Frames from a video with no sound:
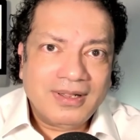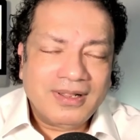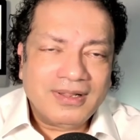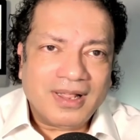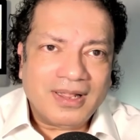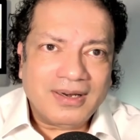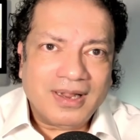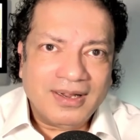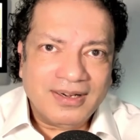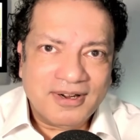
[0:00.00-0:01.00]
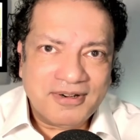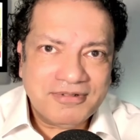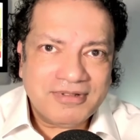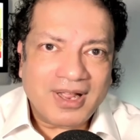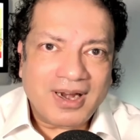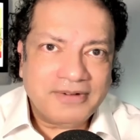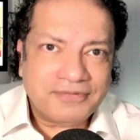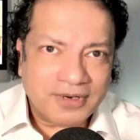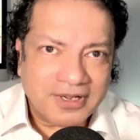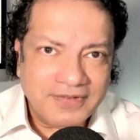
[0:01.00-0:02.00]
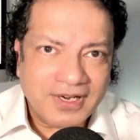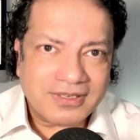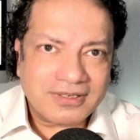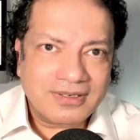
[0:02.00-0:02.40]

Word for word: That I know that I have forgiveness.